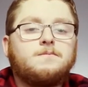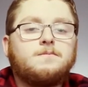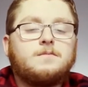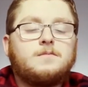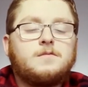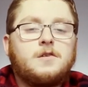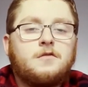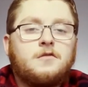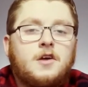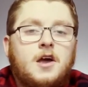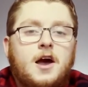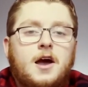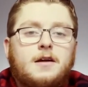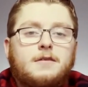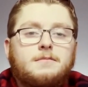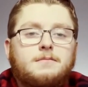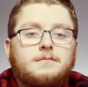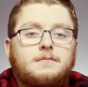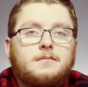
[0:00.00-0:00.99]
they've
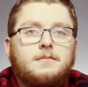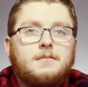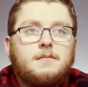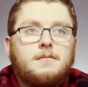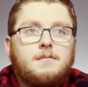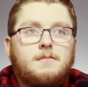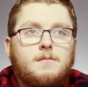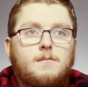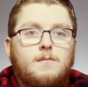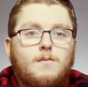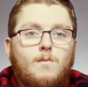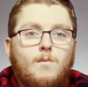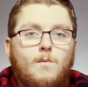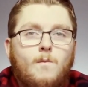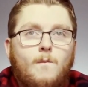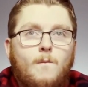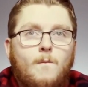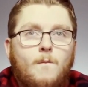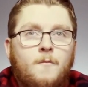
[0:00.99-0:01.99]
got
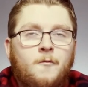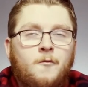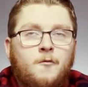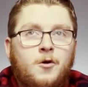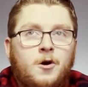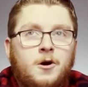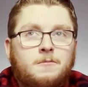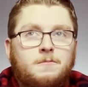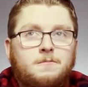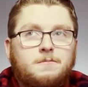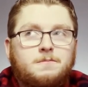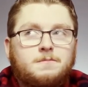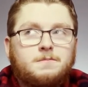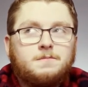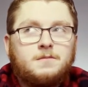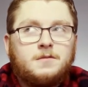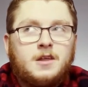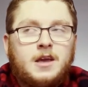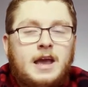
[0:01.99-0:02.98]
what
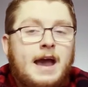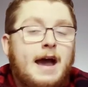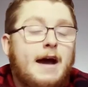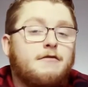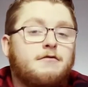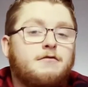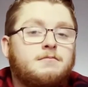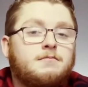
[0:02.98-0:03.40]
they have.